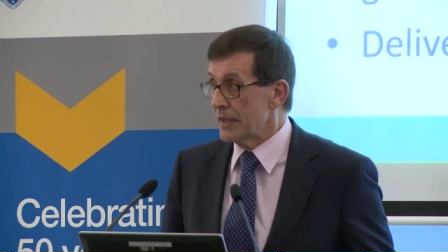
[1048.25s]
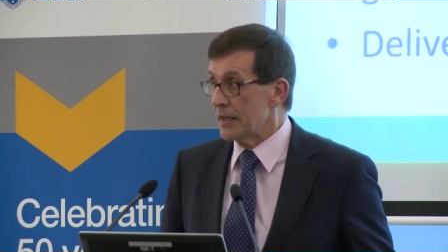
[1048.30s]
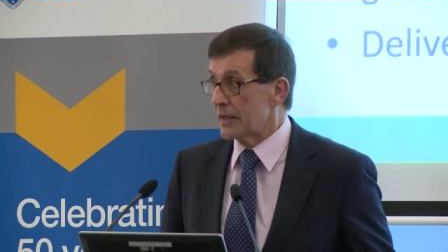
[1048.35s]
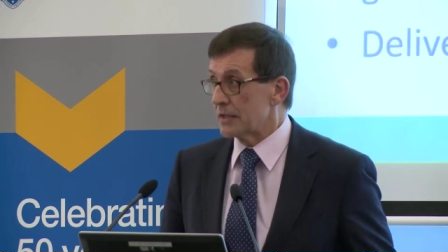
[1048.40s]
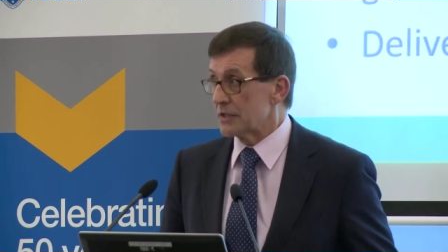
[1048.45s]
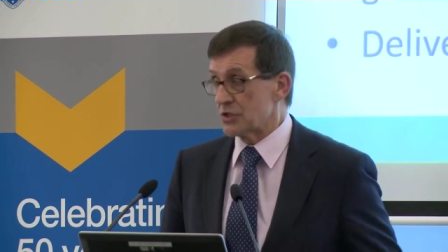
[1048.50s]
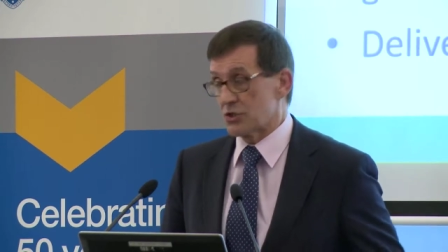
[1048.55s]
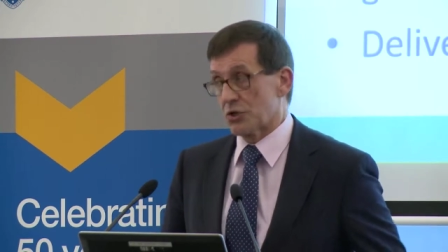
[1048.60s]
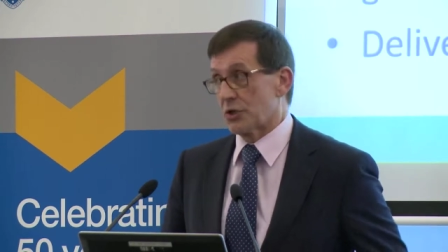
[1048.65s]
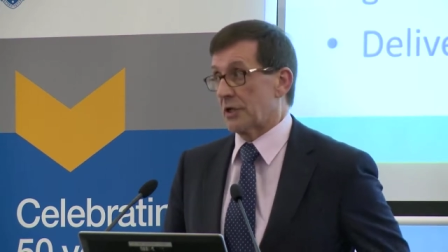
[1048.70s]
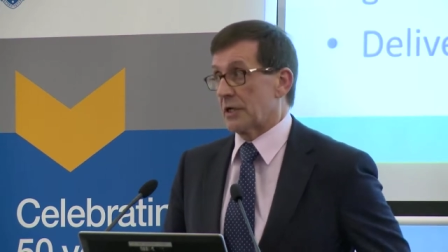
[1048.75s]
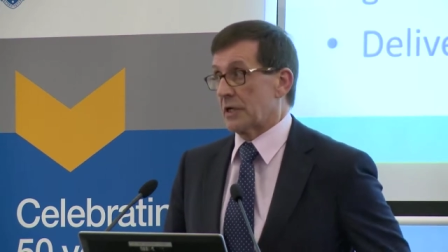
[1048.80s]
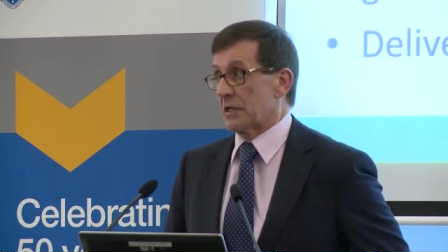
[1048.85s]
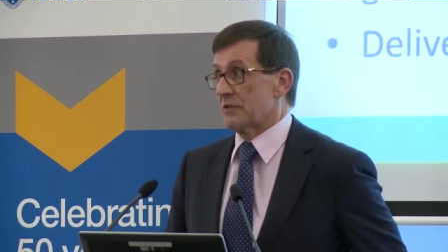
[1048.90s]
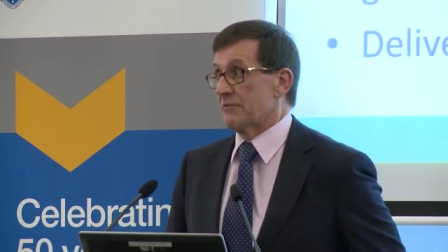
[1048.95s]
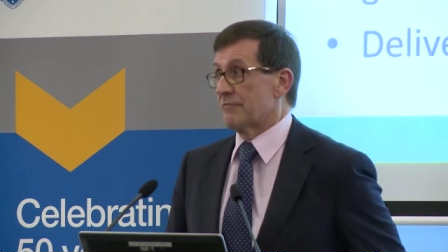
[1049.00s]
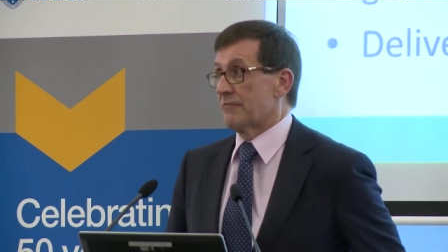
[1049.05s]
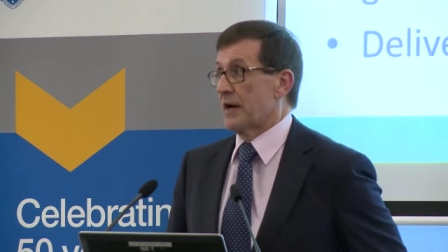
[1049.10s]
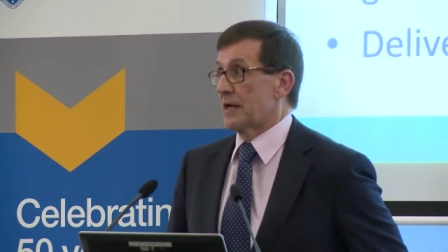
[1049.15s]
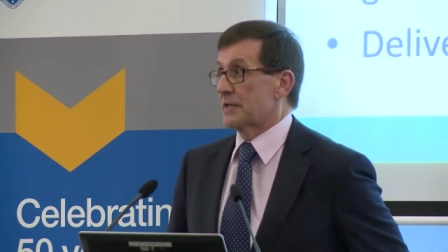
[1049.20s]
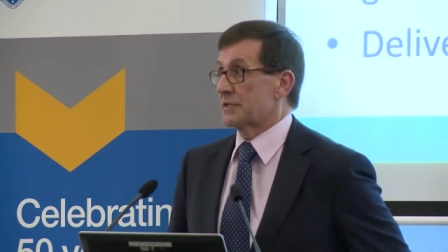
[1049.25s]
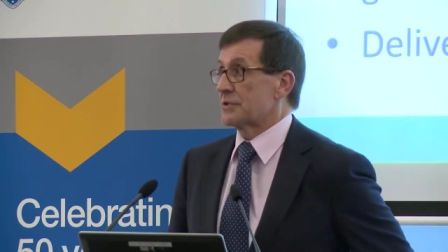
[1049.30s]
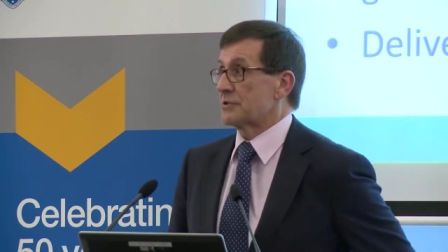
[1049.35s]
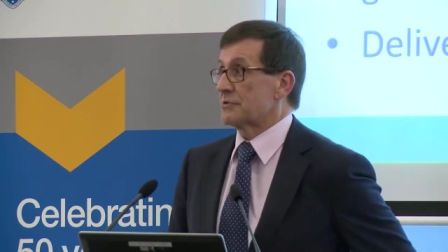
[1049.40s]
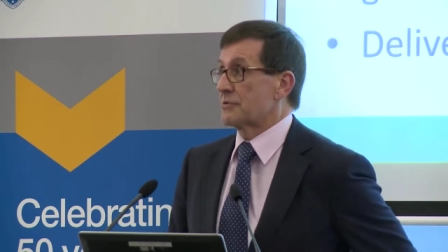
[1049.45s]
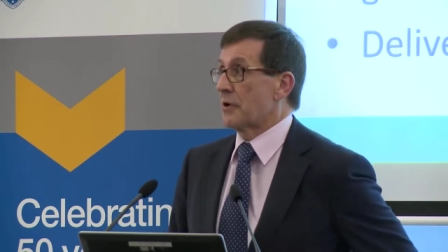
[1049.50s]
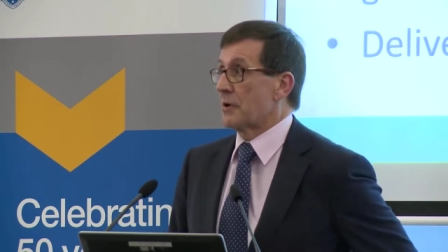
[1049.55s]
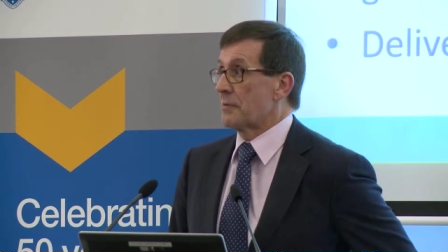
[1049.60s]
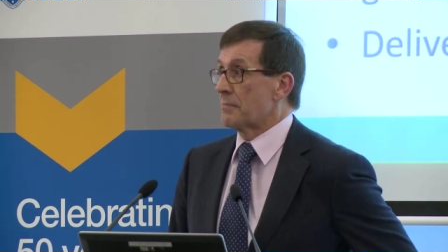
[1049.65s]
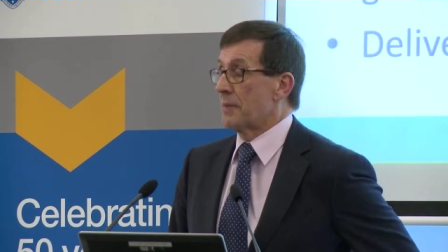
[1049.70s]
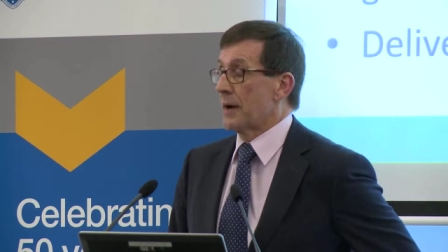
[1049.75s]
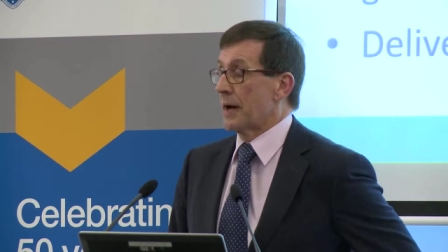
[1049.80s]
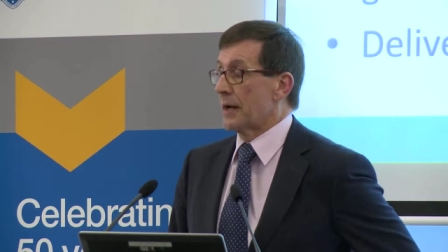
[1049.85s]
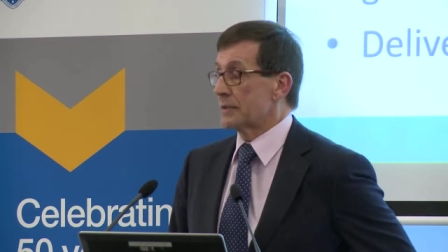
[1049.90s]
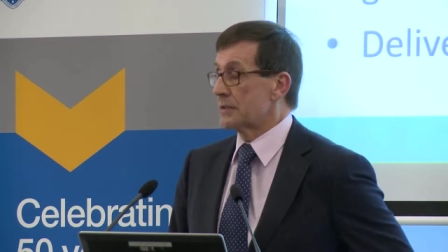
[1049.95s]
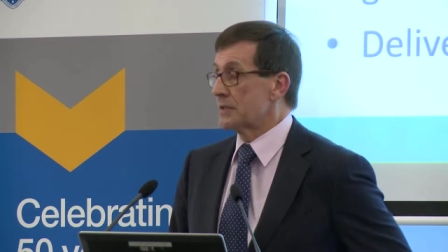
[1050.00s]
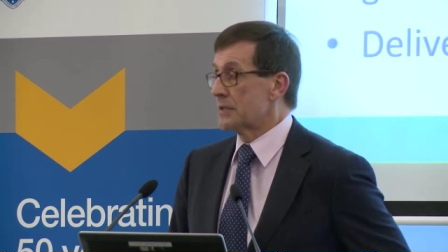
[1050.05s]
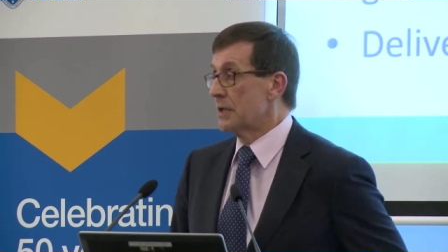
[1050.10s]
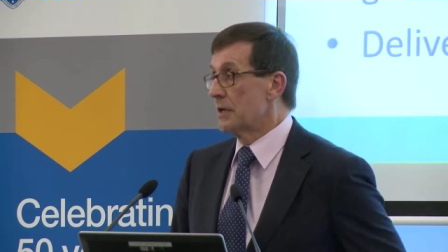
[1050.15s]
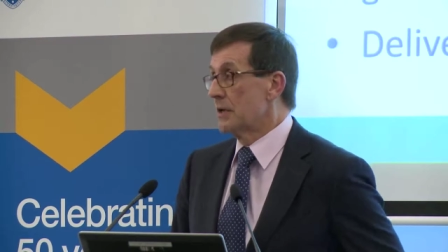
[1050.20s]
and certainly the fastest growing
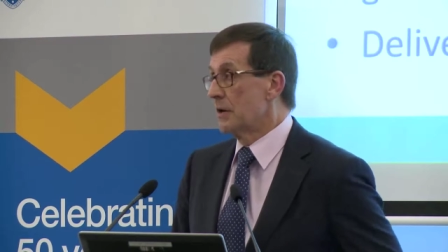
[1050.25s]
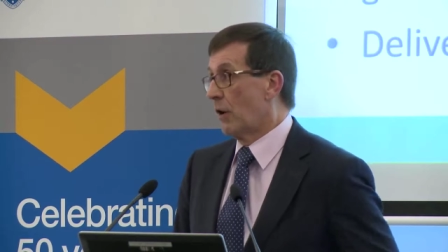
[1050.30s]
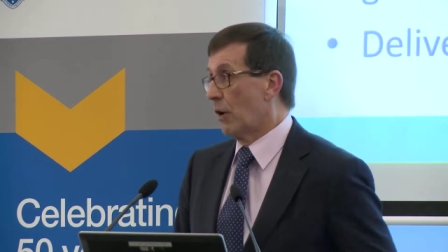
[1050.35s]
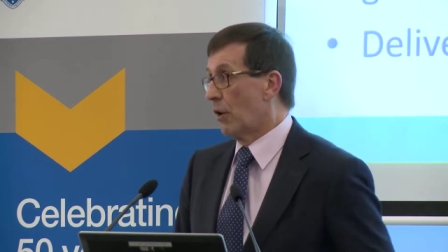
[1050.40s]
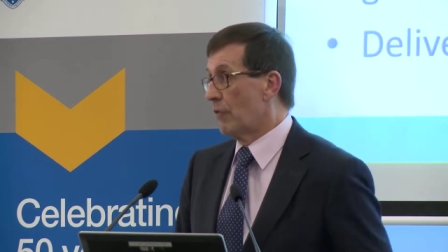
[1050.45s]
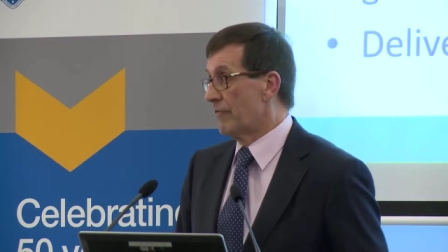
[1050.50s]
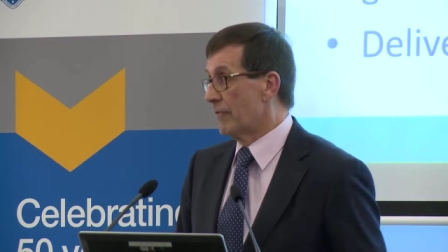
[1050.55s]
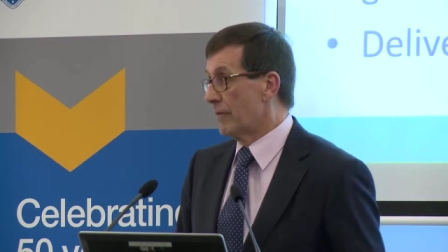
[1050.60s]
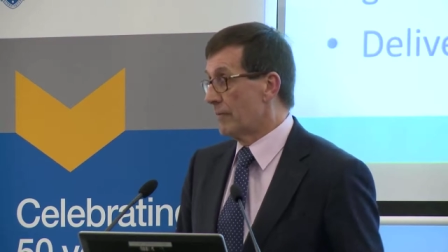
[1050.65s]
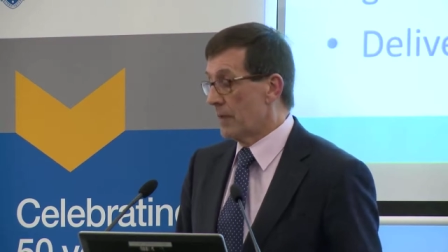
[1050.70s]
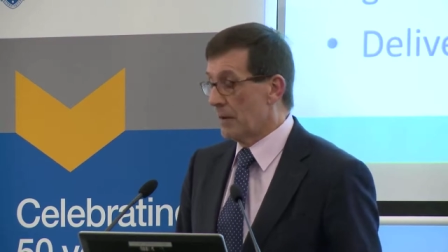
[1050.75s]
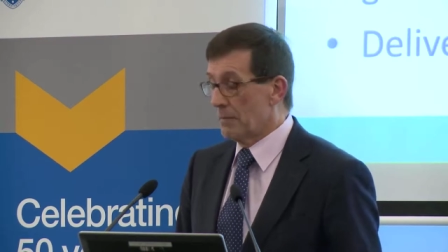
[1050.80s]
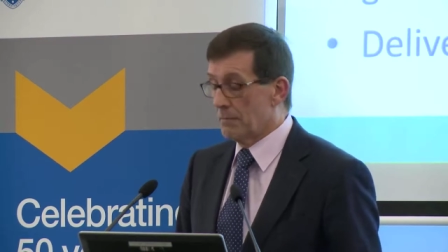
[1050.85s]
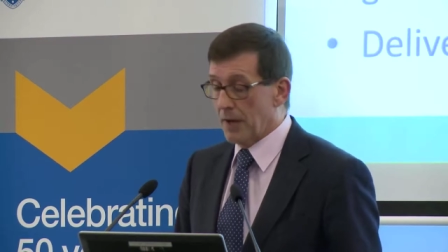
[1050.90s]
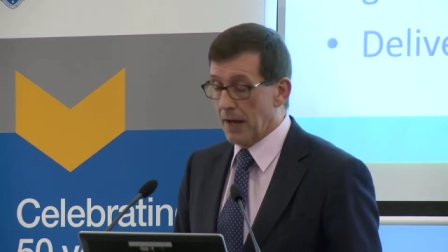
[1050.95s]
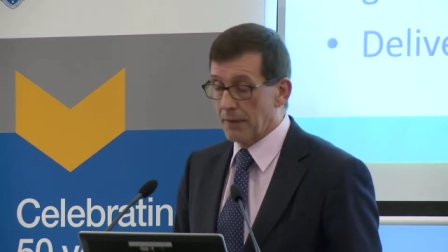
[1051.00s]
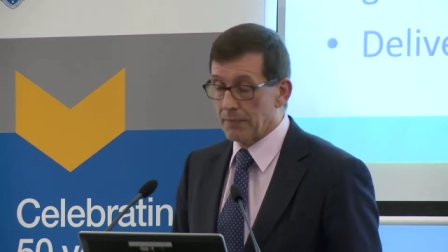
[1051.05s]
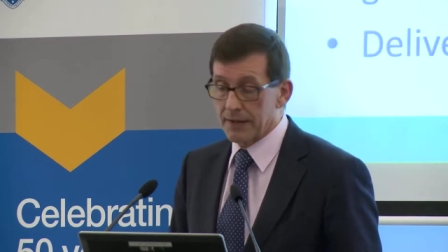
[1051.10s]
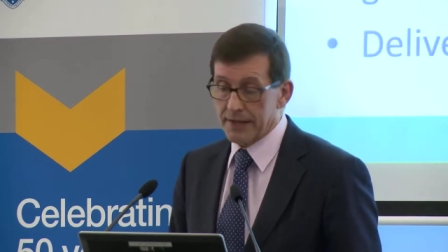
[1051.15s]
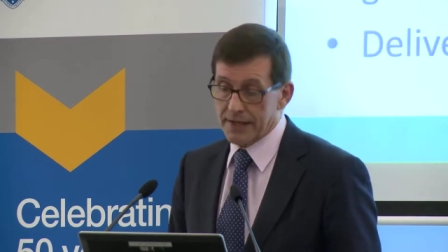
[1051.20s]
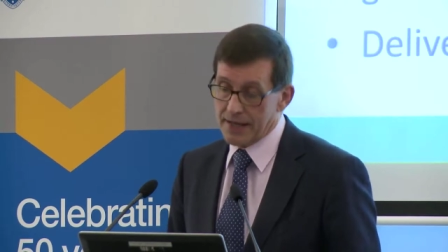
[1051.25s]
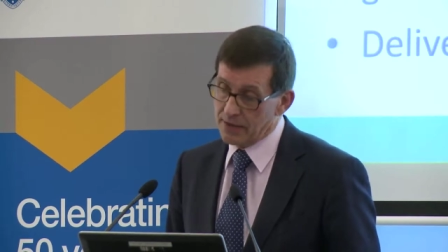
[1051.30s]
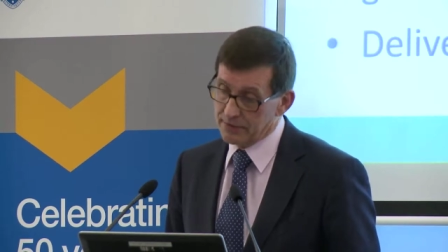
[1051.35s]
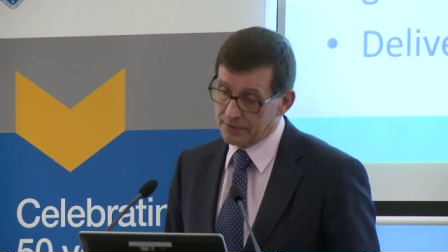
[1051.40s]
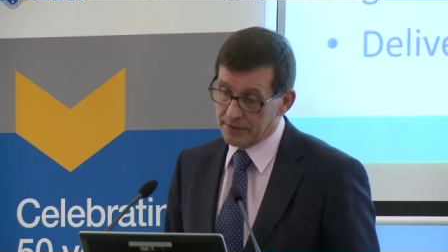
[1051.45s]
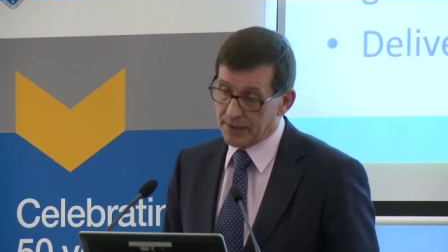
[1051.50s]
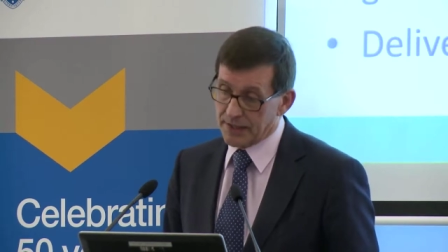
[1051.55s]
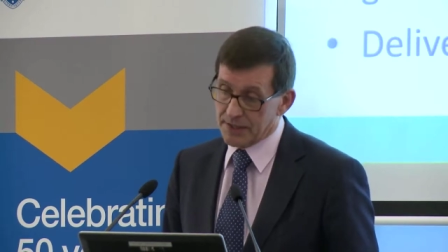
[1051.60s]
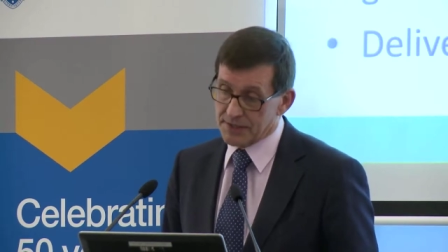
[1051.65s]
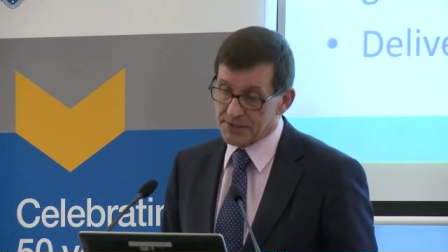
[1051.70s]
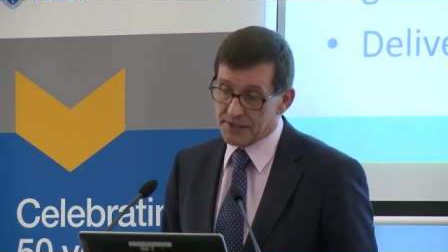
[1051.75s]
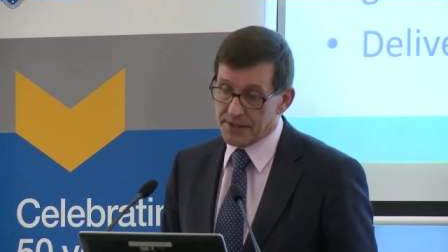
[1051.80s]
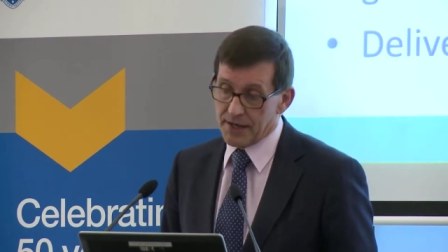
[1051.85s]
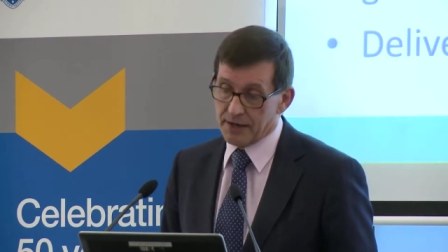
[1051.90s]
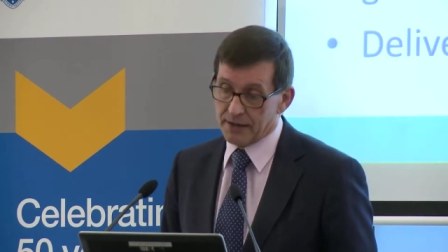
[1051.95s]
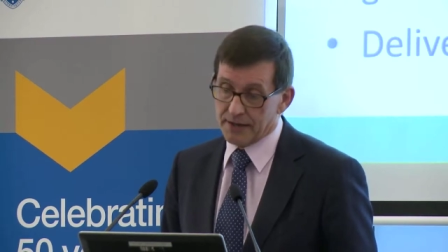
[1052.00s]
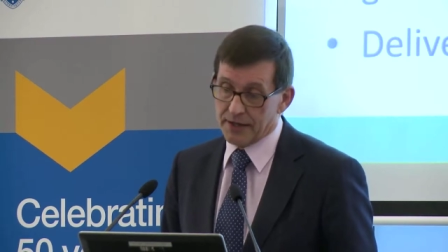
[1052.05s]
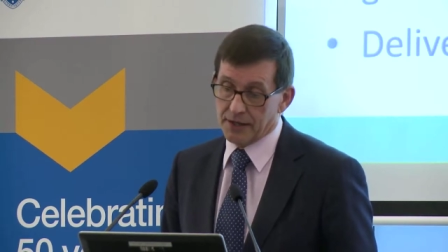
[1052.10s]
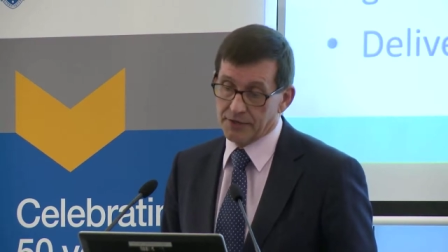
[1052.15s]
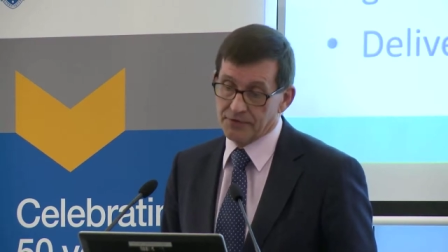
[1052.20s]
parts of public outlays in
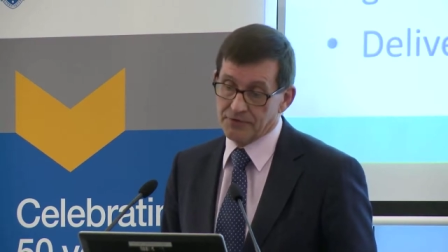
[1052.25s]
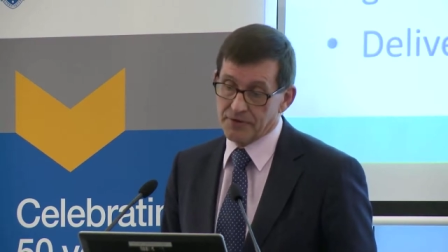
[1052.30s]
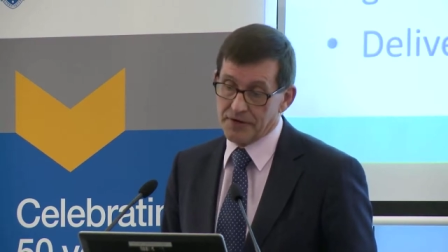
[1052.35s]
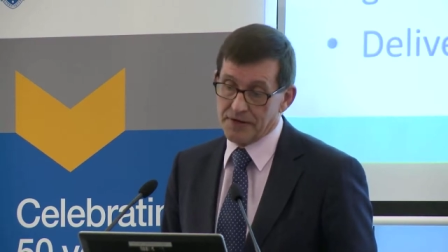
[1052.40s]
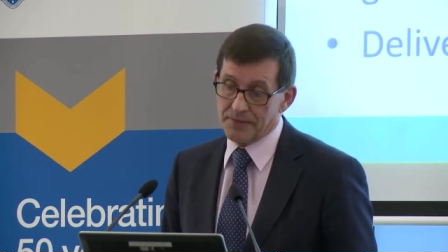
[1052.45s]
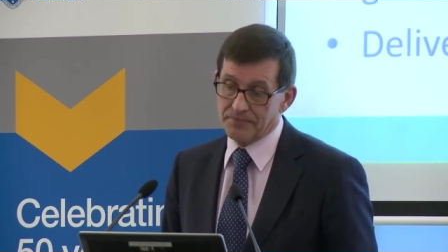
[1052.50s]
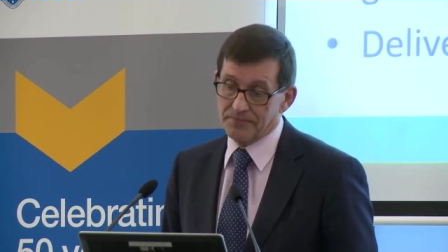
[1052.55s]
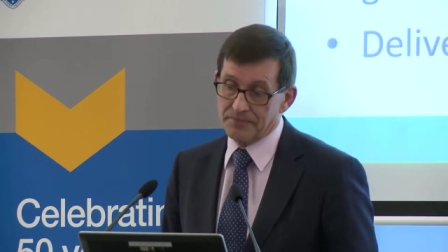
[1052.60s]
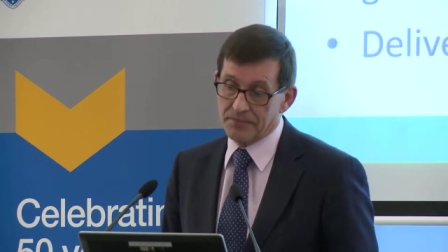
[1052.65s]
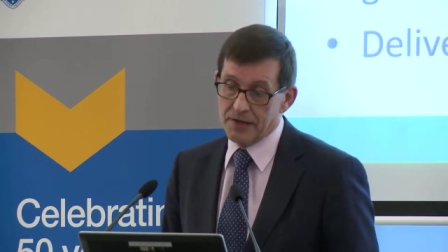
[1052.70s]
our country.